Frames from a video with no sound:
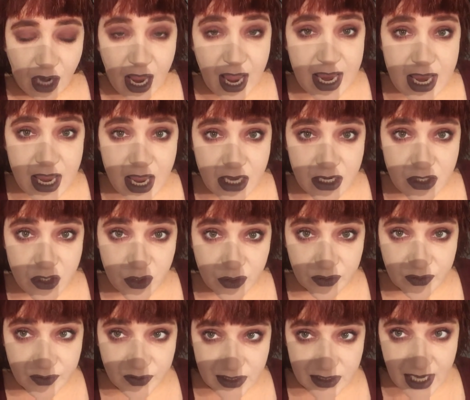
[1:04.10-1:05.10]
I
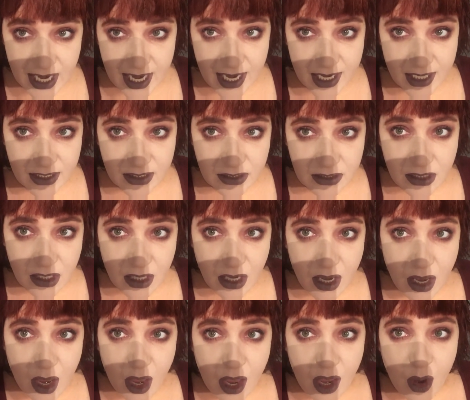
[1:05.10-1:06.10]
understand
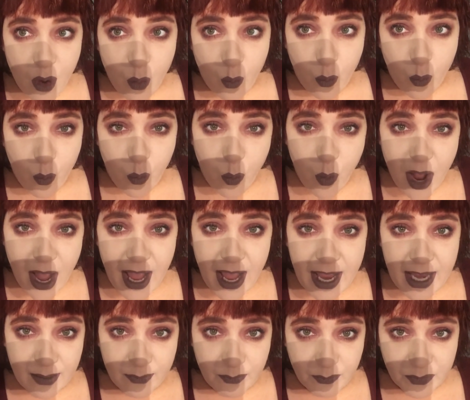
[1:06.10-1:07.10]

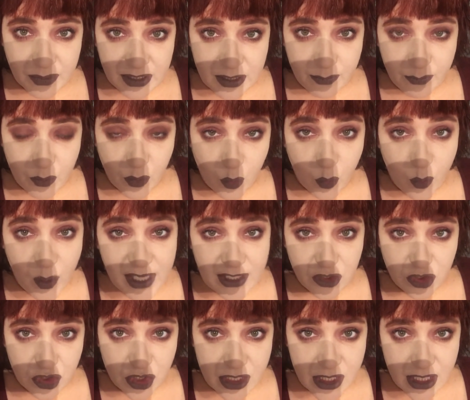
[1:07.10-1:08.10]
why people
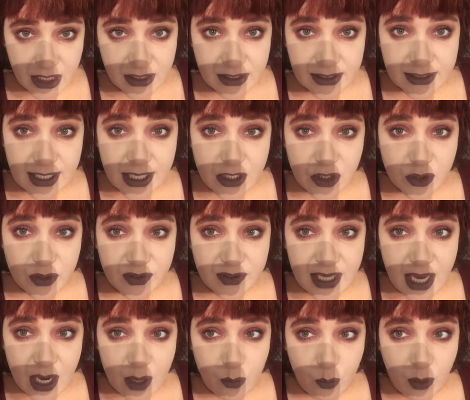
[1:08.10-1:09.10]
question this. I
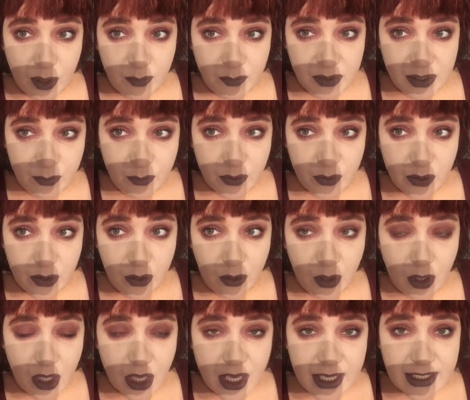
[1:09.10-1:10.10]
understand why
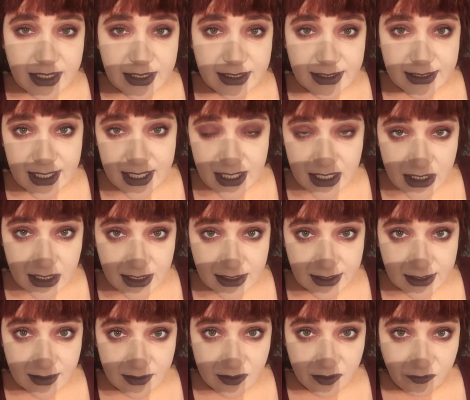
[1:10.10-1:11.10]
people say that
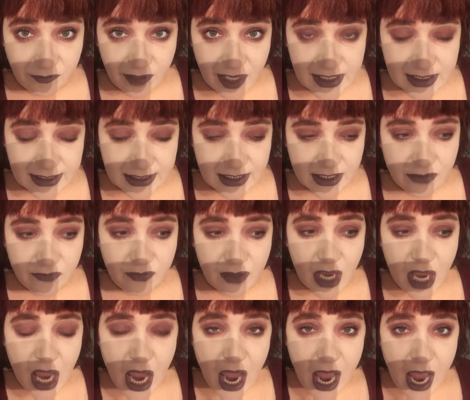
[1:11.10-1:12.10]
this is offensive.
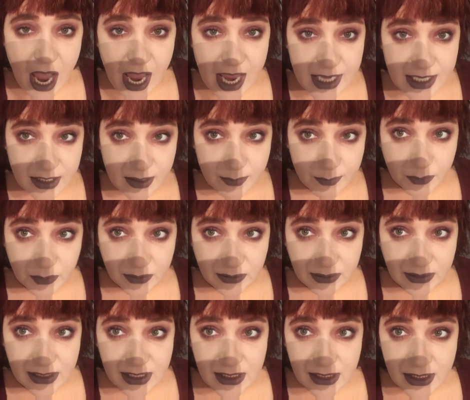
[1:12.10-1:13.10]
I
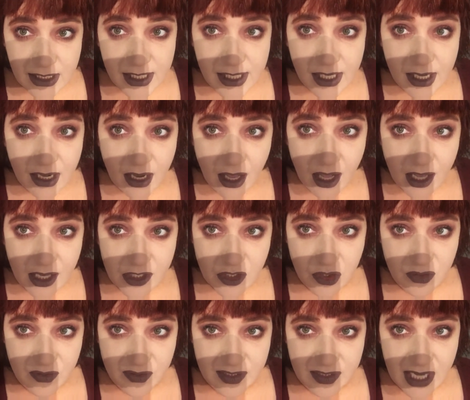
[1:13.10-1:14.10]
completely
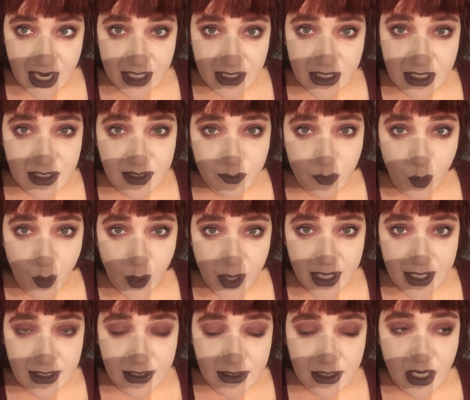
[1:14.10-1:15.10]
understand this
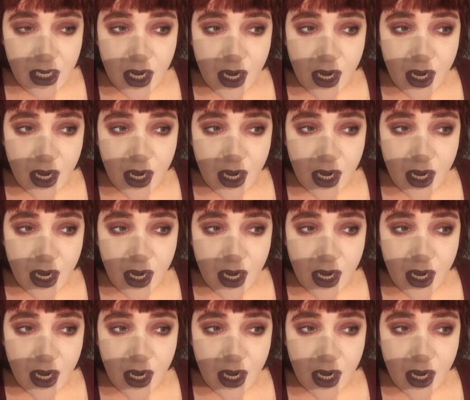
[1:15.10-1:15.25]
point